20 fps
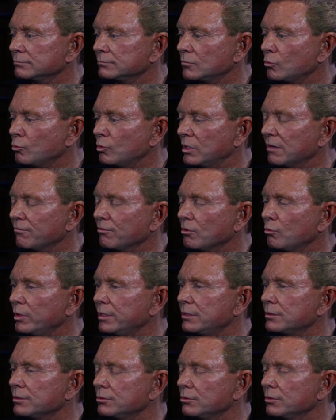Whatever we
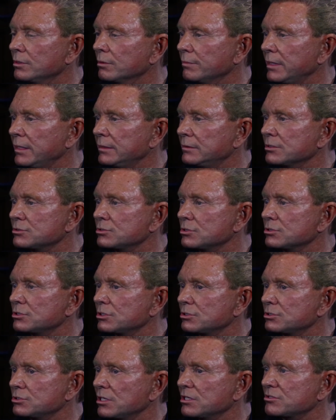can do to make this a
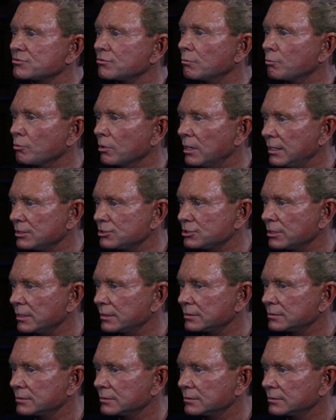successful
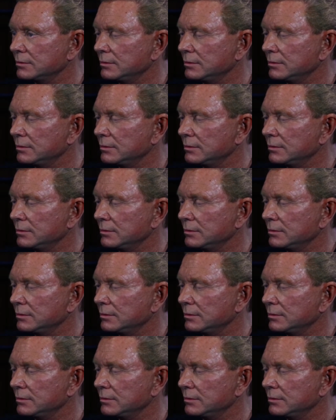project,